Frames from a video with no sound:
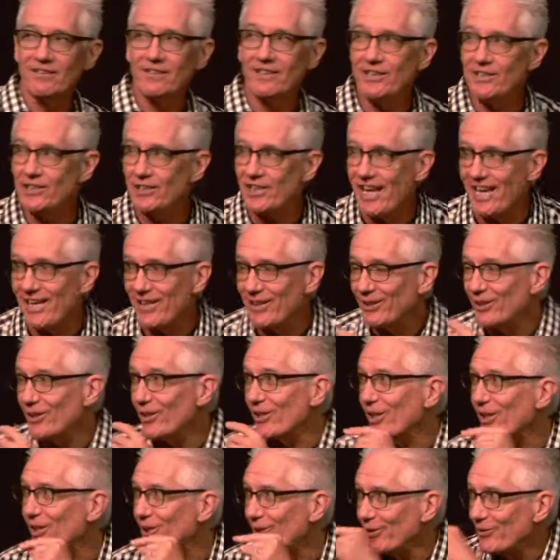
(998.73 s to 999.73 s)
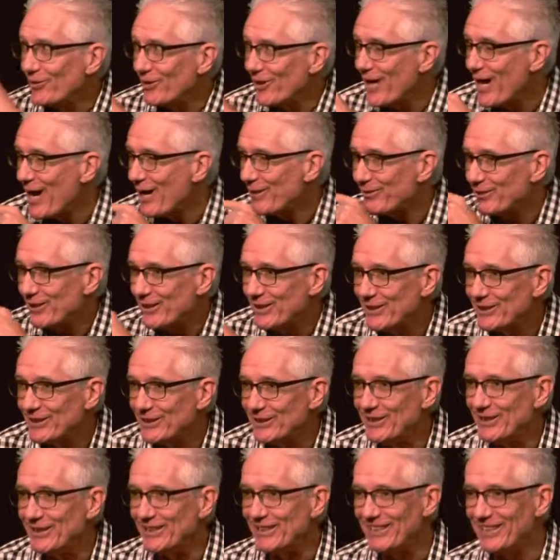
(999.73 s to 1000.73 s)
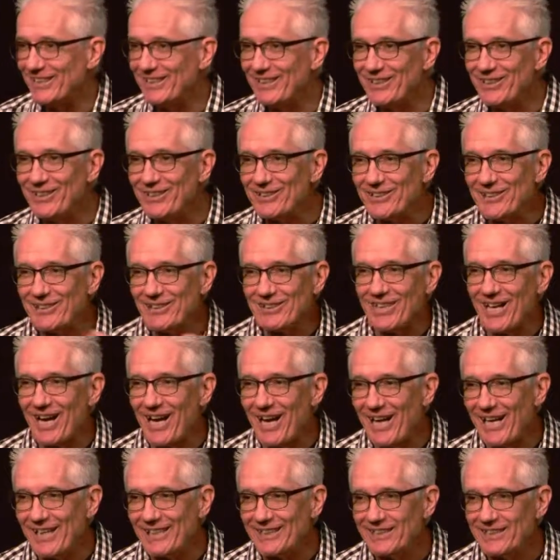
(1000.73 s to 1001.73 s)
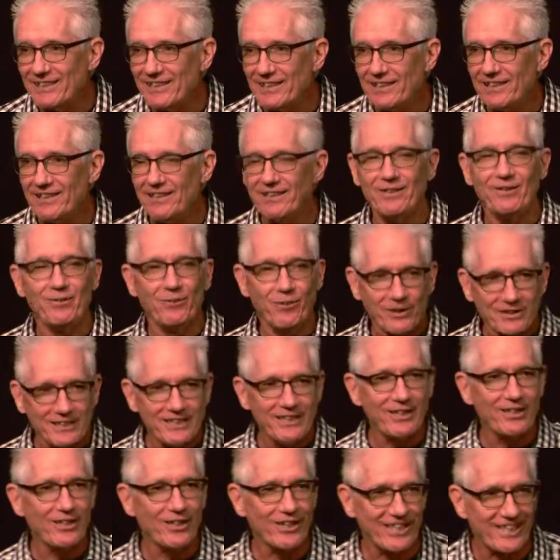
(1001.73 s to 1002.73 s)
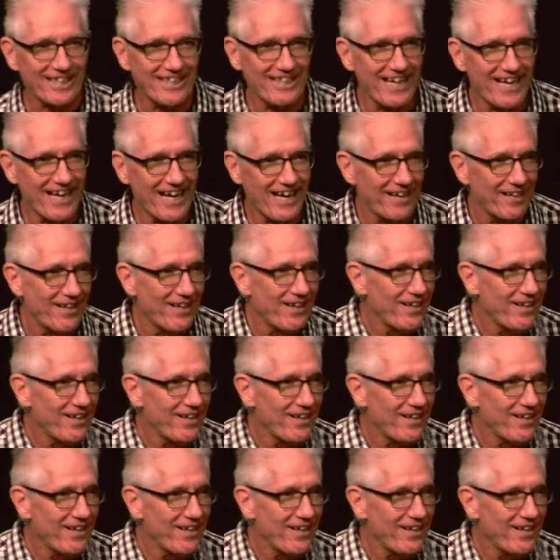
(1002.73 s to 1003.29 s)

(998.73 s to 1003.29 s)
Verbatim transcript: he's kind of looking over that way, isn't he? Can you see his eyes? What's he looking at?